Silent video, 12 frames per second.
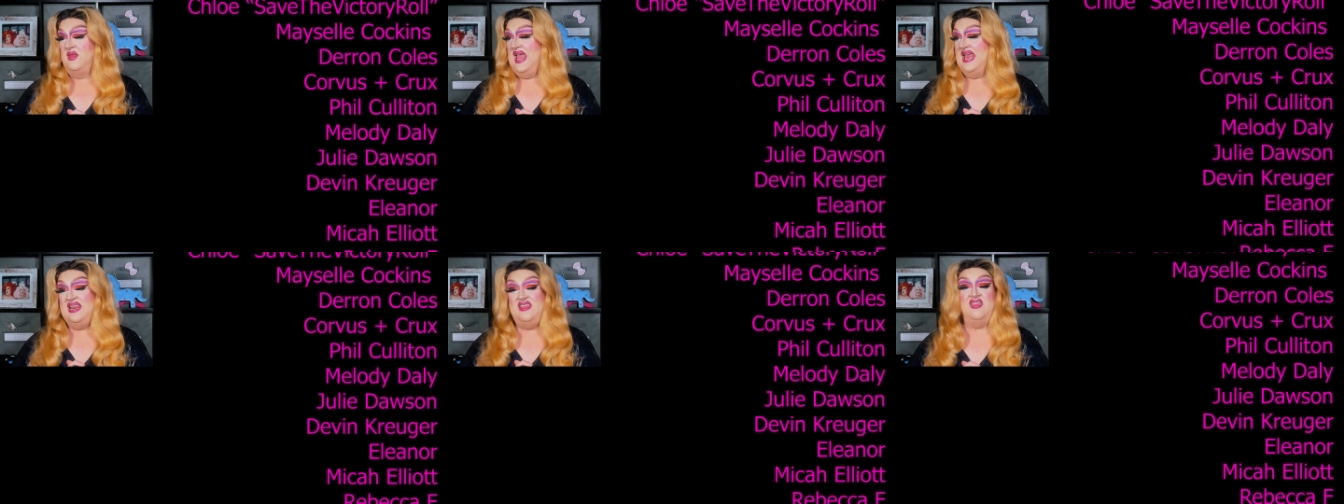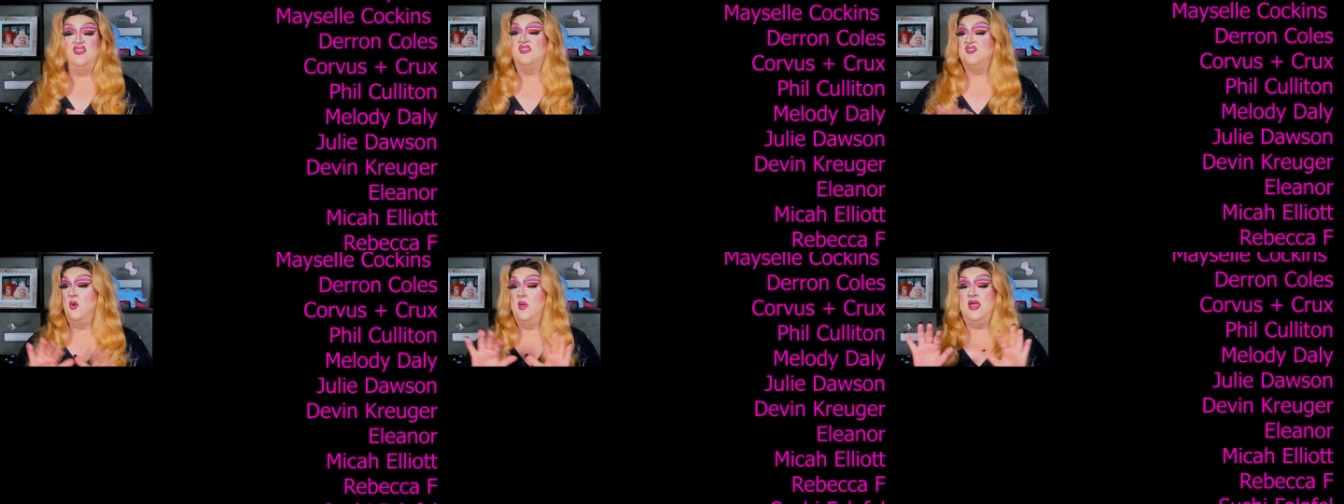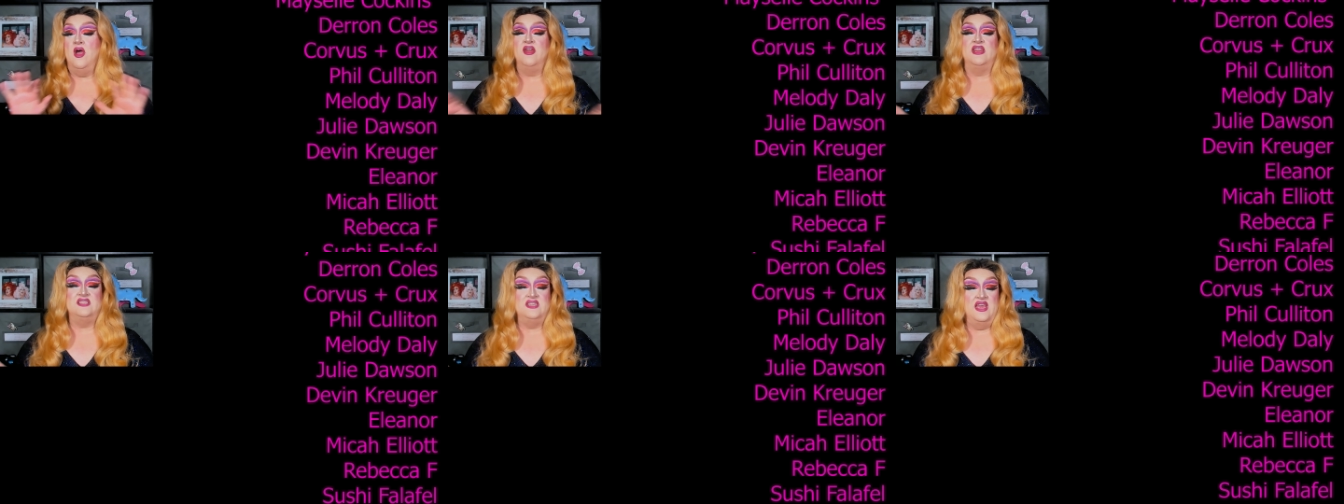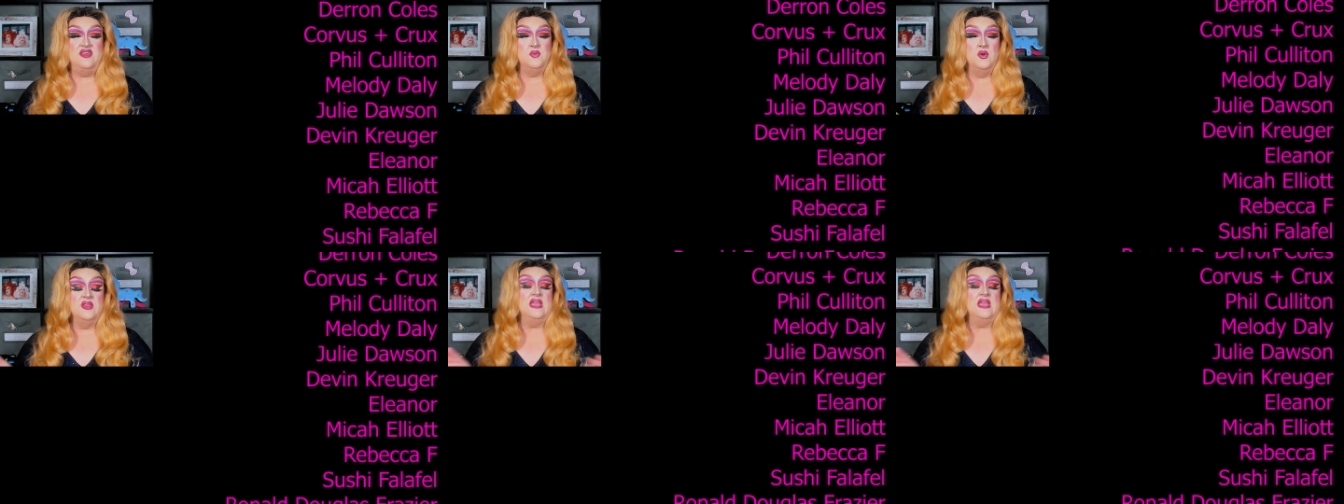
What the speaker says: anything that's going on in today's world.